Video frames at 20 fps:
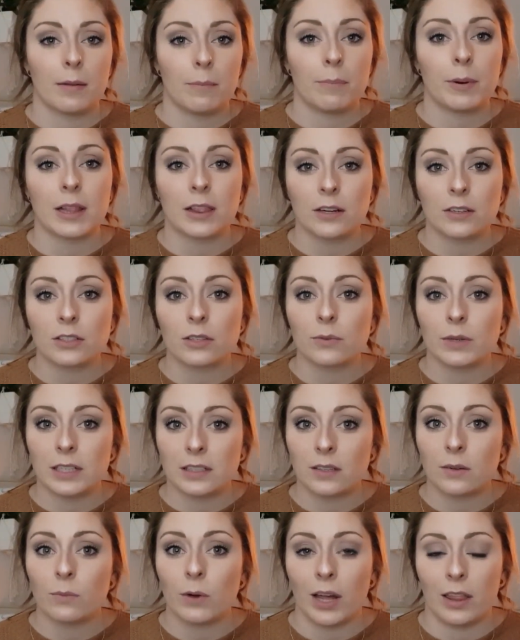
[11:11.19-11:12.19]
But there's a
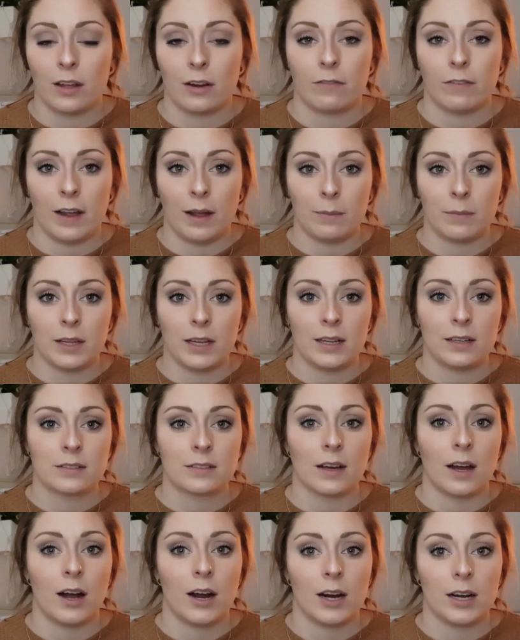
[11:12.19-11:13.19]
reason why their families
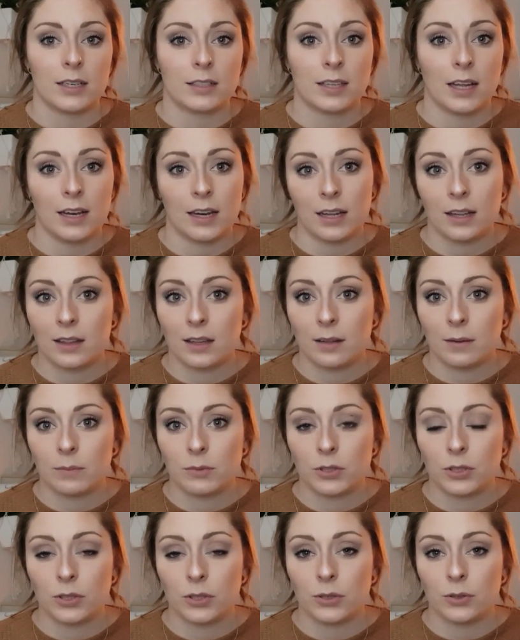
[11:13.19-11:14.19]
are sending them
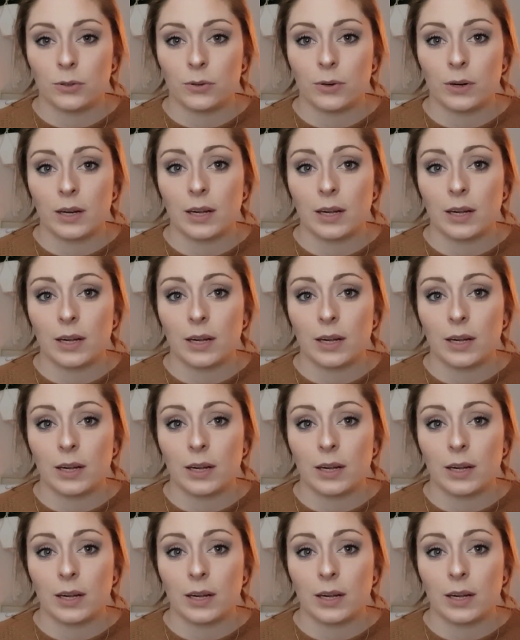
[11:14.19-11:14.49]
to